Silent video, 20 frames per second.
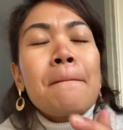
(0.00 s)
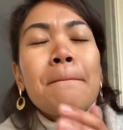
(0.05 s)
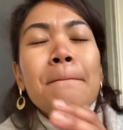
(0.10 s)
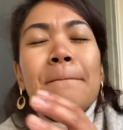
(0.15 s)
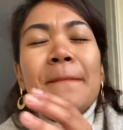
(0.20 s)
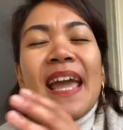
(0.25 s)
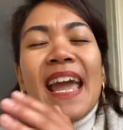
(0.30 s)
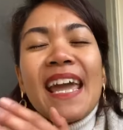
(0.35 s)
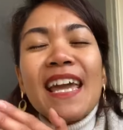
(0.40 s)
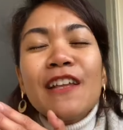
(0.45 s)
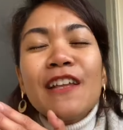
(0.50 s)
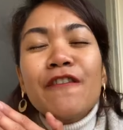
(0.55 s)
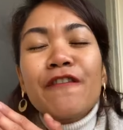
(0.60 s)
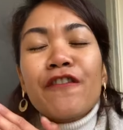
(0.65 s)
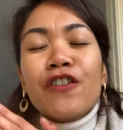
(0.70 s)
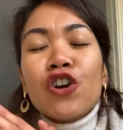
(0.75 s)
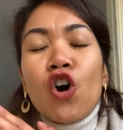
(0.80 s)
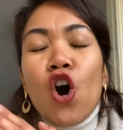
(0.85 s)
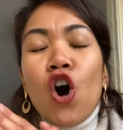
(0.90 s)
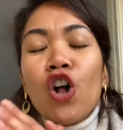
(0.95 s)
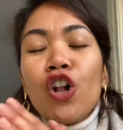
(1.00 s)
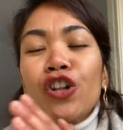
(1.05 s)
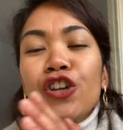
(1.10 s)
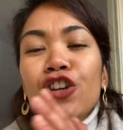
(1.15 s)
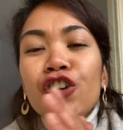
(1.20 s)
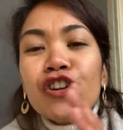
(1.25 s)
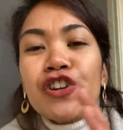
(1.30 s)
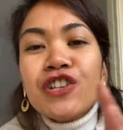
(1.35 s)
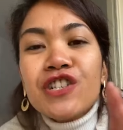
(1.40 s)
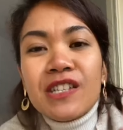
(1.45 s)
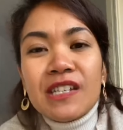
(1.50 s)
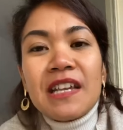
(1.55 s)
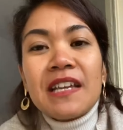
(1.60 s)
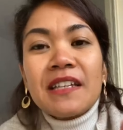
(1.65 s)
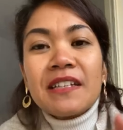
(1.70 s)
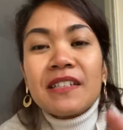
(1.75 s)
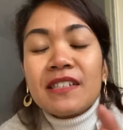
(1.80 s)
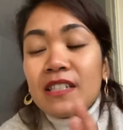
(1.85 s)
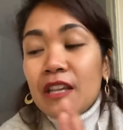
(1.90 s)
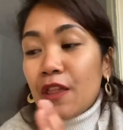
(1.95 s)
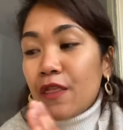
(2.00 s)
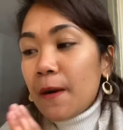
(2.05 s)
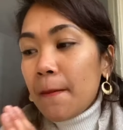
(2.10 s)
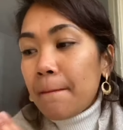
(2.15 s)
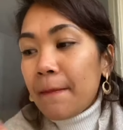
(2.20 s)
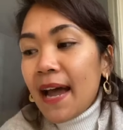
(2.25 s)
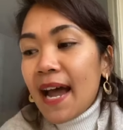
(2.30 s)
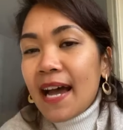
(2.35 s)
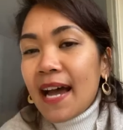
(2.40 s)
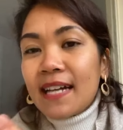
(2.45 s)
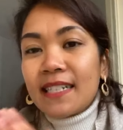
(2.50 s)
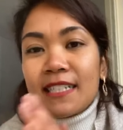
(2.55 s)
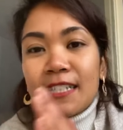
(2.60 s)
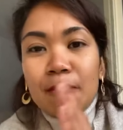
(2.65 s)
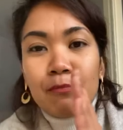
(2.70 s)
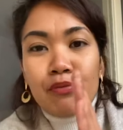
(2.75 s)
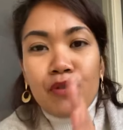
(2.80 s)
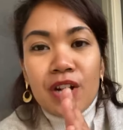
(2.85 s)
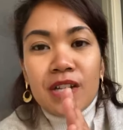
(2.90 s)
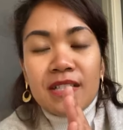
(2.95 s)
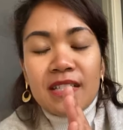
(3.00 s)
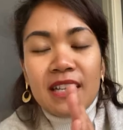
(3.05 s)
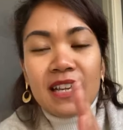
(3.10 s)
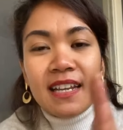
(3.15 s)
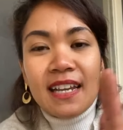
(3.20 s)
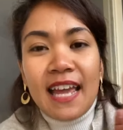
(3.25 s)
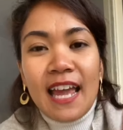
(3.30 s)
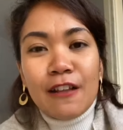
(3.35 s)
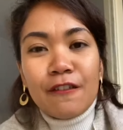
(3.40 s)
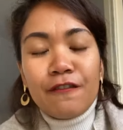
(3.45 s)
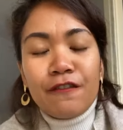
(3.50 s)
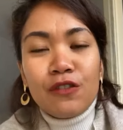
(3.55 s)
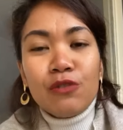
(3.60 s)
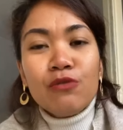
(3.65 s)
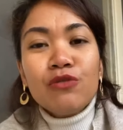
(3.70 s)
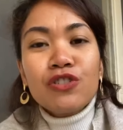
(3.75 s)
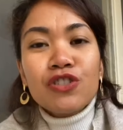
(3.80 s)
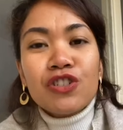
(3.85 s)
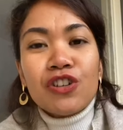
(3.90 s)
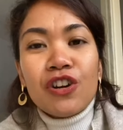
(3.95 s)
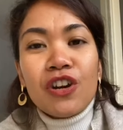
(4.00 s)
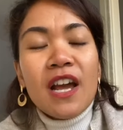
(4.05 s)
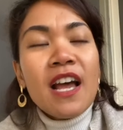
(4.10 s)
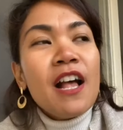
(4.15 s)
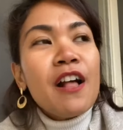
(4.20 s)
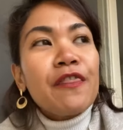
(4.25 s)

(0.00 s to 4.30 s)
paid for all your sins, the past, present, and future.